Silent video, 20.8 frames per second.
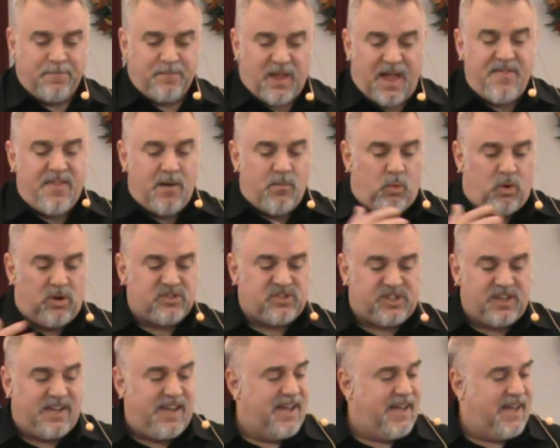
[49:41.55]
And then
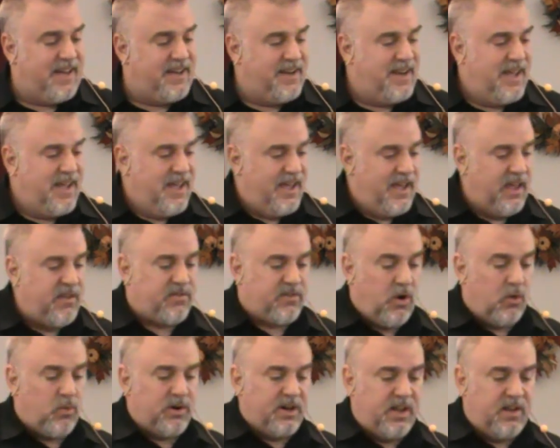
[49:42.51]
once again, he's
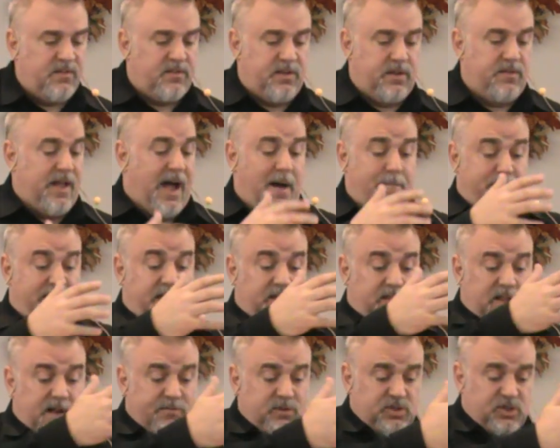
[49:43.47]
going into not
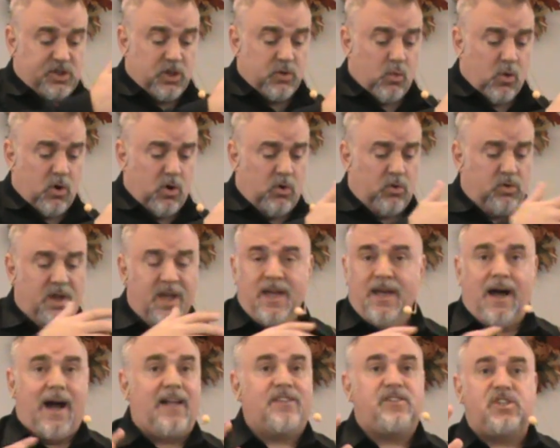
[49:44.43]
being lovers of the world.
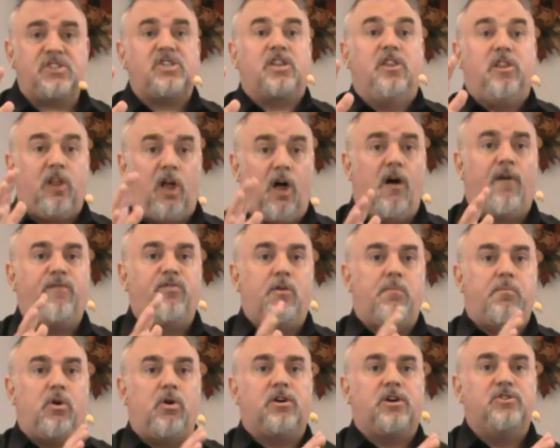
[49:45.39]
I just love
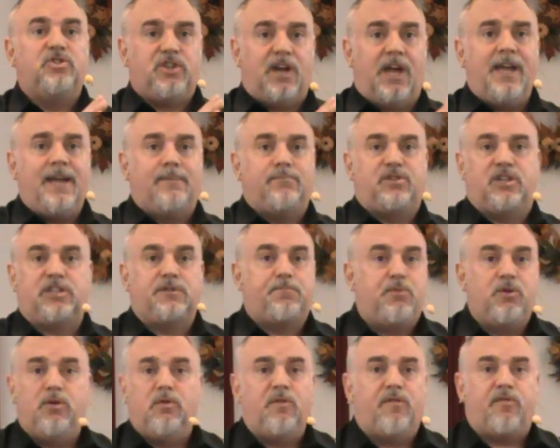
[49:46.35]
the book of James. It's
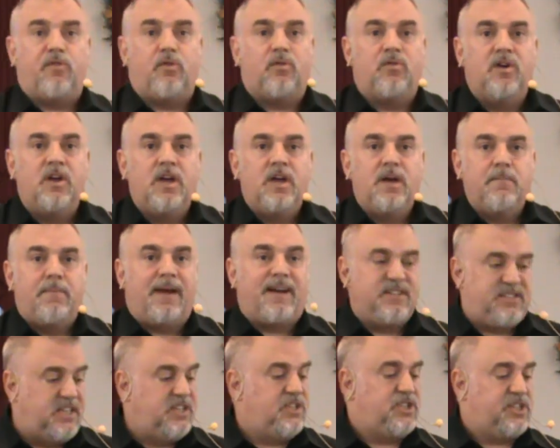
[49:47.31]
beautiful
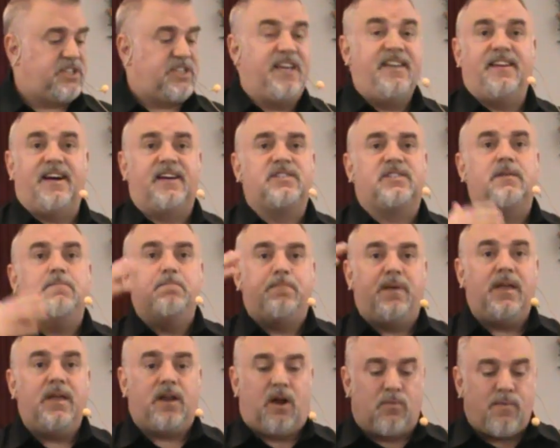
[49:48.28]
because he just he doesn't
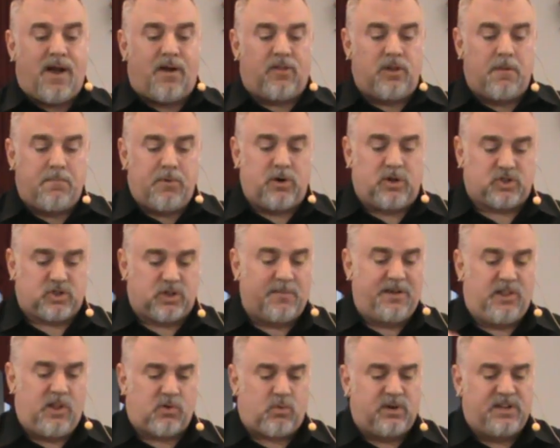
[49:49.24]
beat around the bush. I
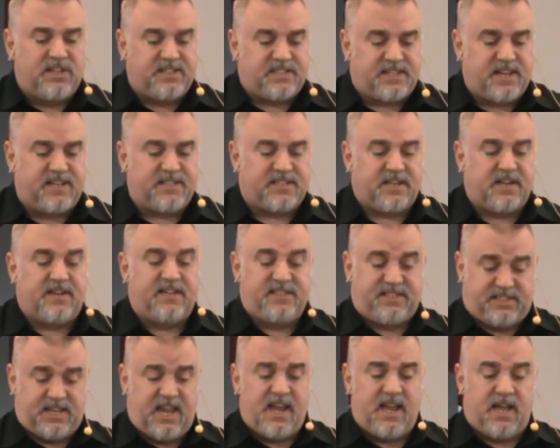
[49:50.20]
mean, look what he says here.
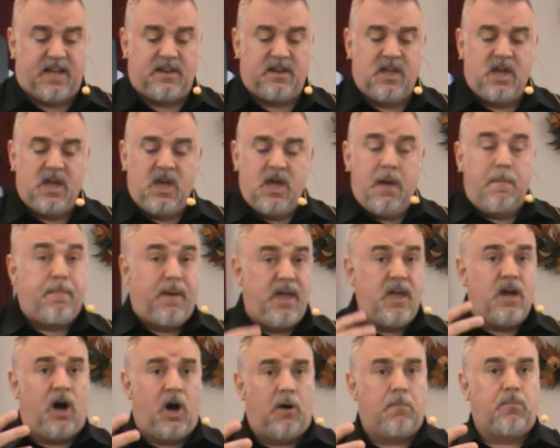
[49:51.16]
He's saying,
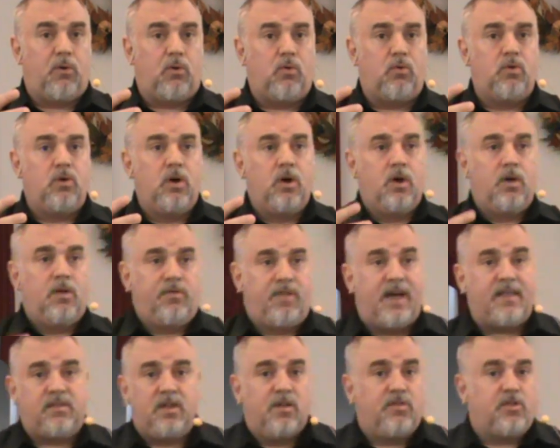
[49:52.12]
"Be humble."
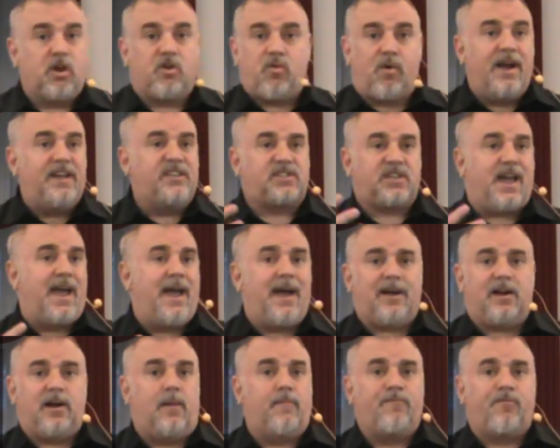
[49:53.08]
That the grace
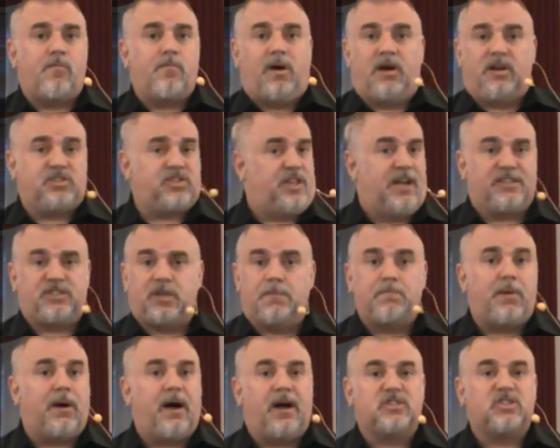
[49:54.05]
can't come from us. That's
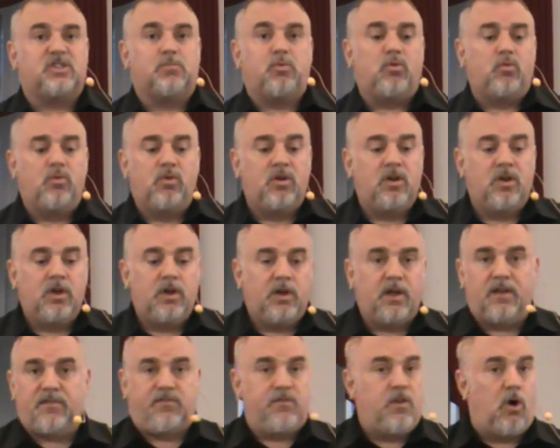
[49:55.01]
impossible.
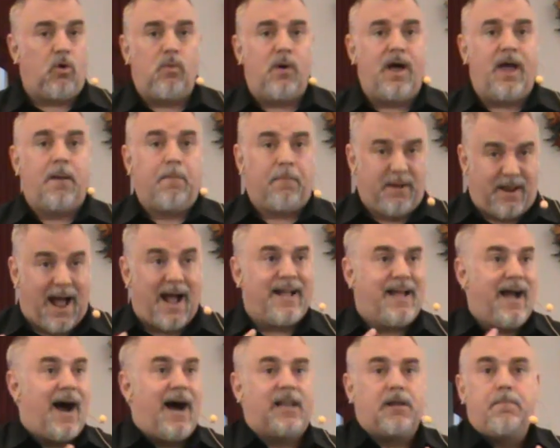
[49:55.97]
There's no way, but
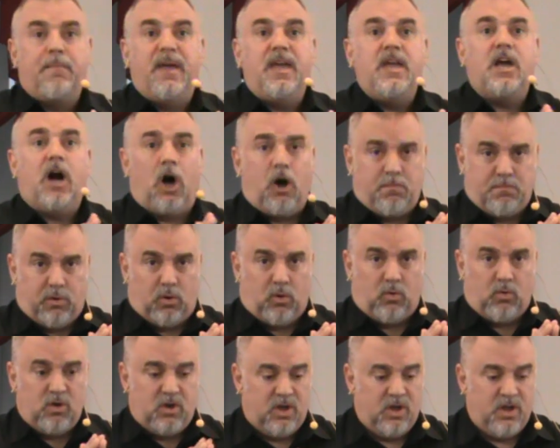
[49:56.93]
I got to be
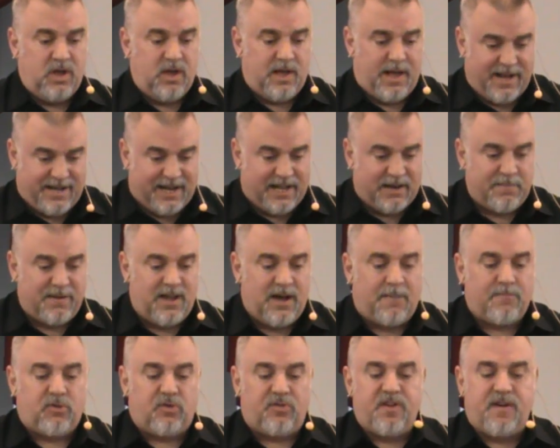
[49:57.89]
humble. I got to be
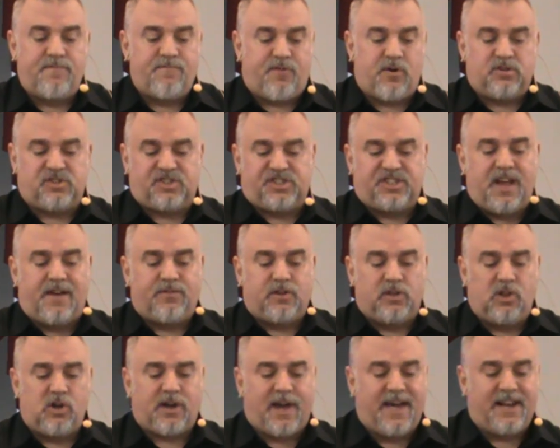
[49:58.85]
humble. Then verse
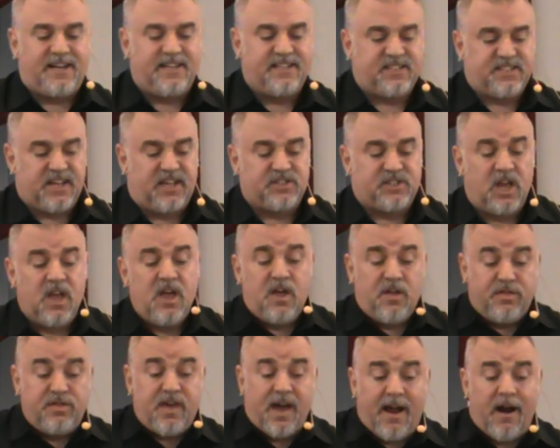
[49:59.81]
7, look at it. It
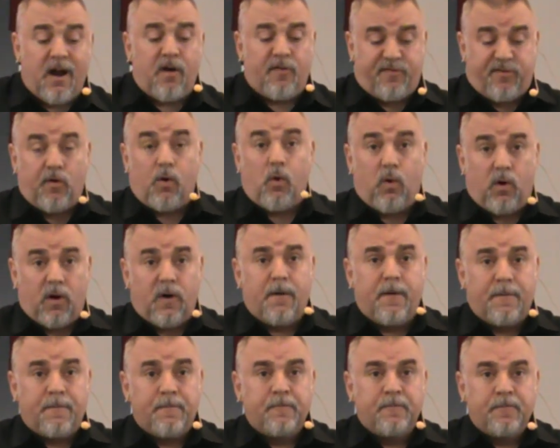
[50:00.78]
says,
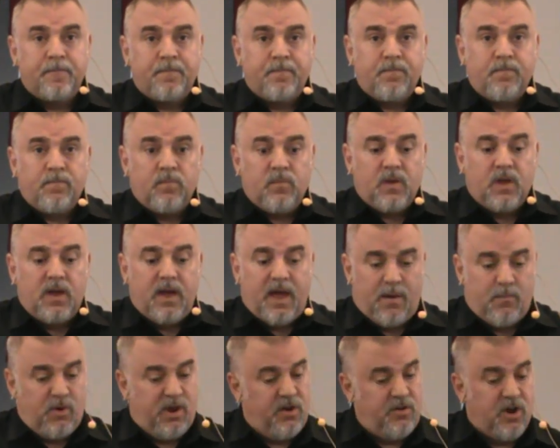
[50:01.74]
Therefore,
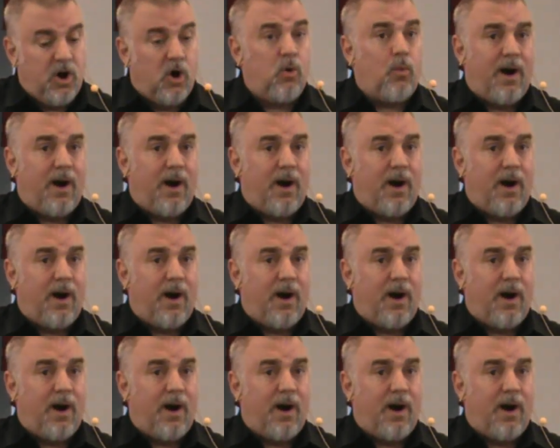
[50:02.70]
and we know